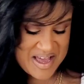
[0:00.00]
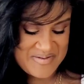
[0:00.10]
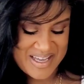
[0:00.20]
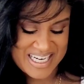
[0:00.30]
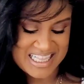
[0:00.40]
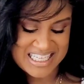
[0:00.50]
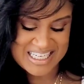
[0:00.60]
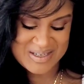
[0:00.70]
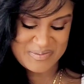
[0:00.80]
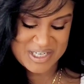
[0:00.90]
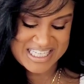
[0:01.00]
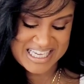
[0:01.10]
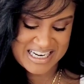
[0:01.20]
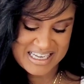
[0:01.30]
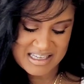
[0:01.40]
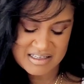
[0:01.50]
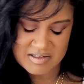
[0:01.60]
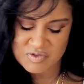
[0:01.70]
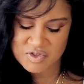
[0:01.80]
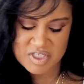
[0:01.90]
I made a little bruschetta,
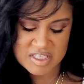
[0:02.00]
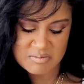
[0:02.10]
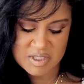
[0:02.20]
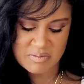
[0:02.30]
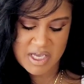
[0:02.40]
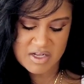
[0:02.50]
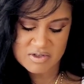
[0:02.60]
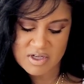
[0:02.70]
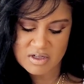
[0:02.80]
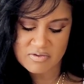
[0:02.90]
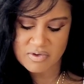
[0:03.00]
just some tomatoes, olive